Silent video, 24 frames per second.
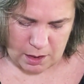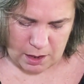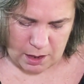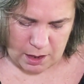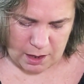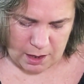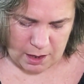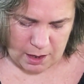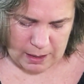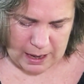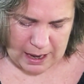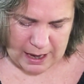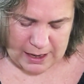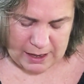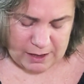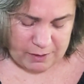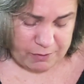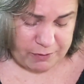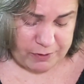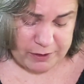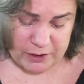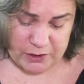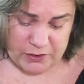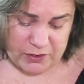and it
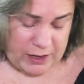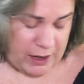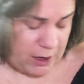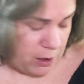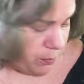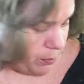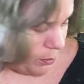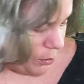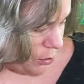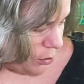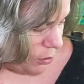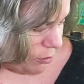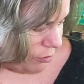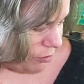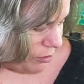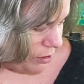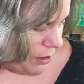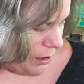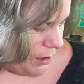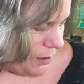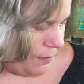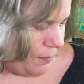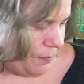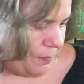fills out
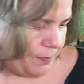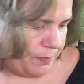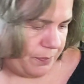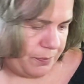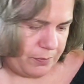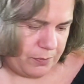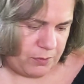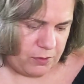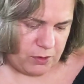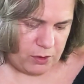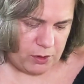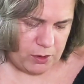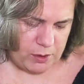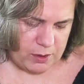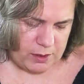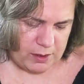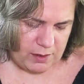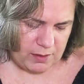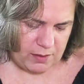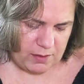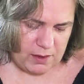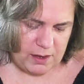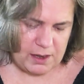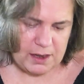beautifully. So you
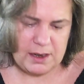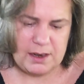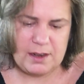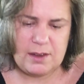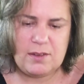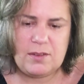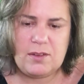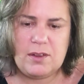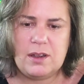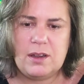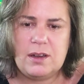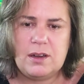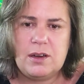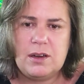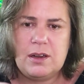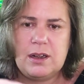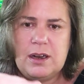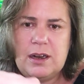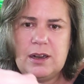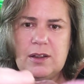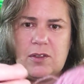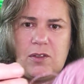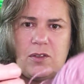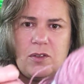can see
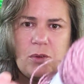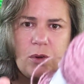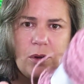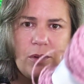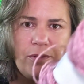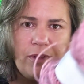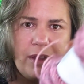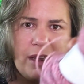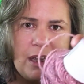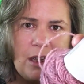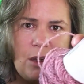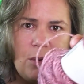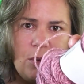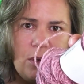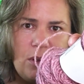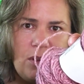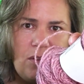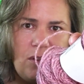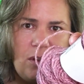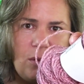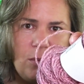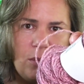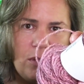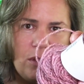it is sort of like you would
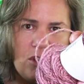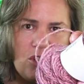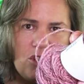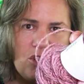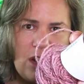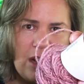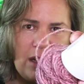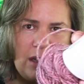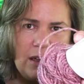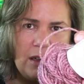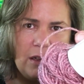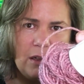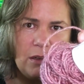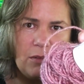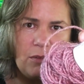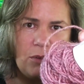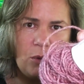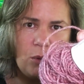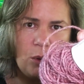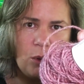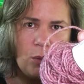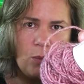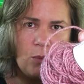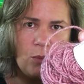see with a Shetland if
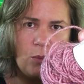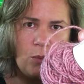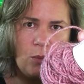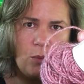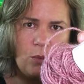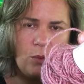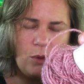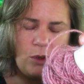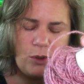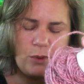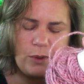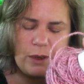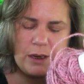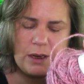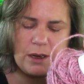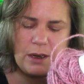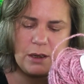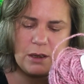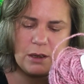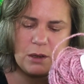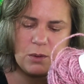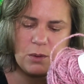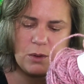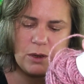you were doing
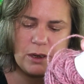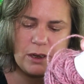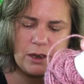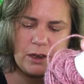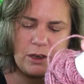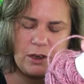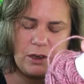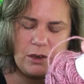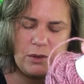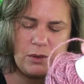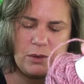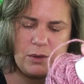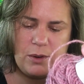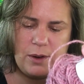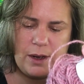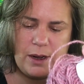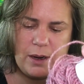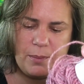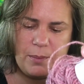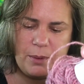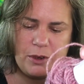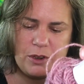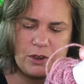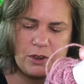color work and you had
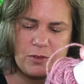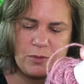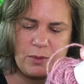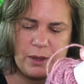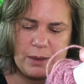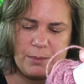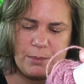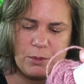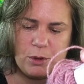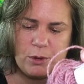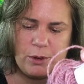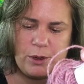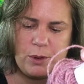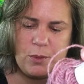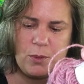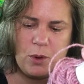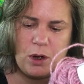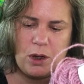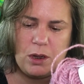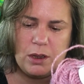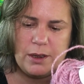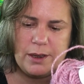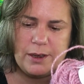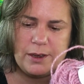a bunch of like Marie
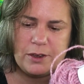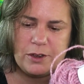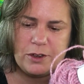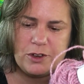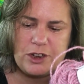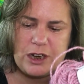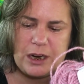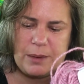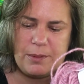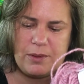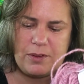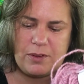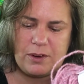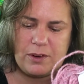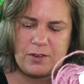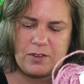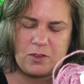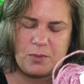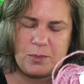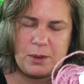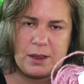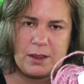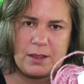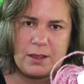Wallen or Jamieson and
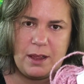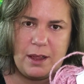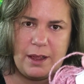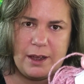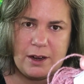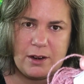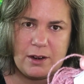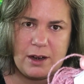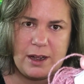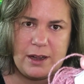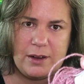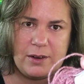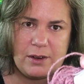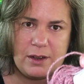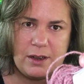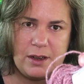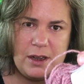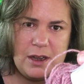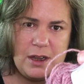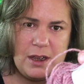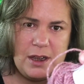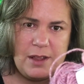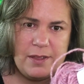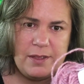Smith lying around.
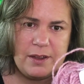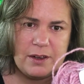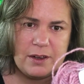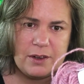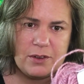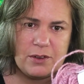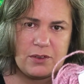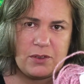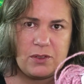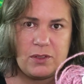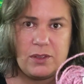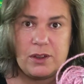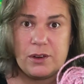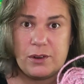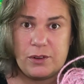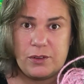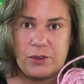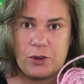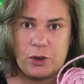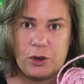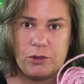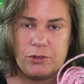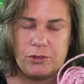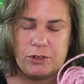There's
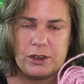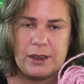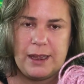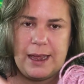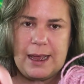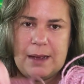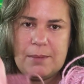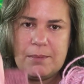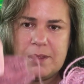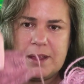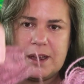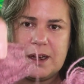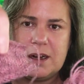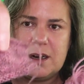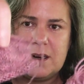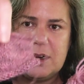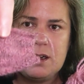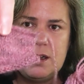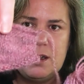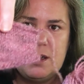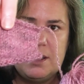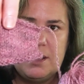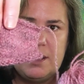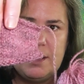overlap
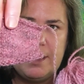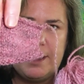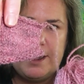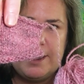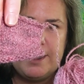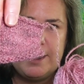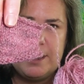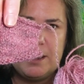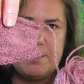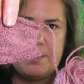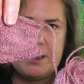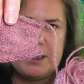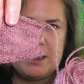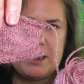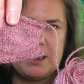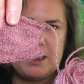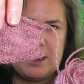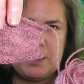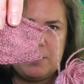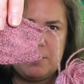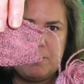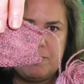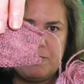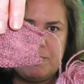there.
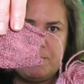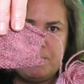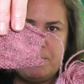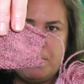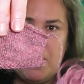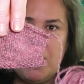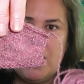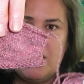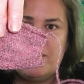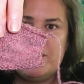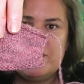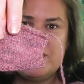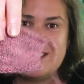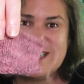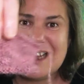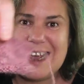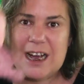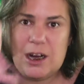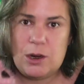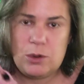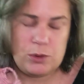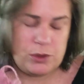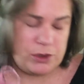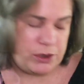It puffs
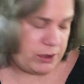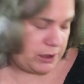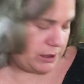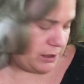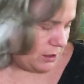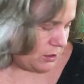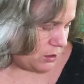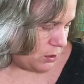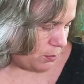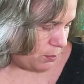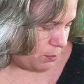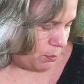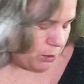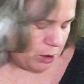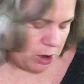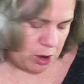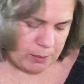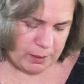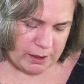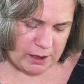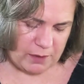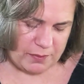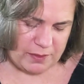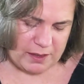out. It doesn't
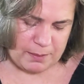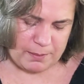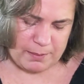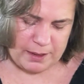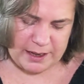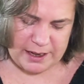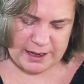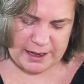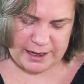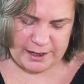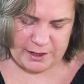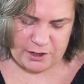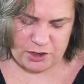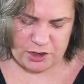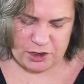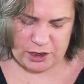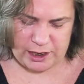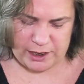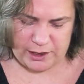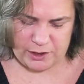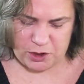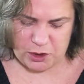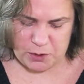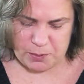bloom. I don't think my gauge
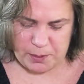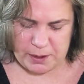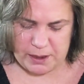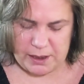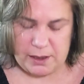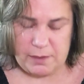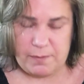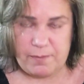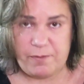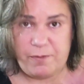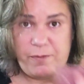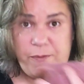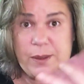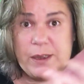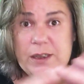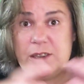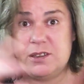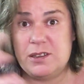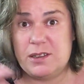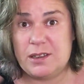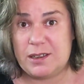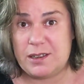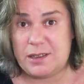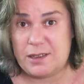changed, but it
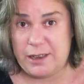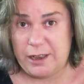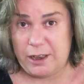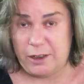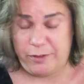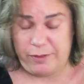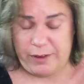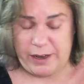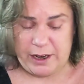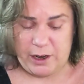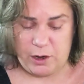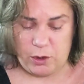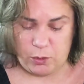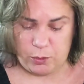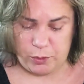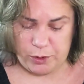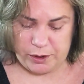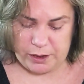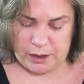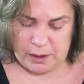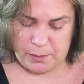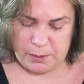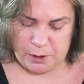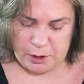fills itself out
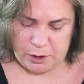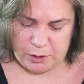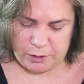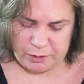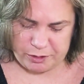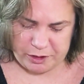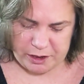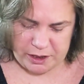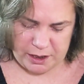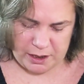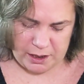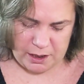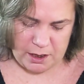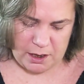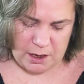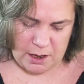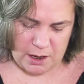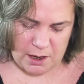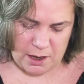really beautifully.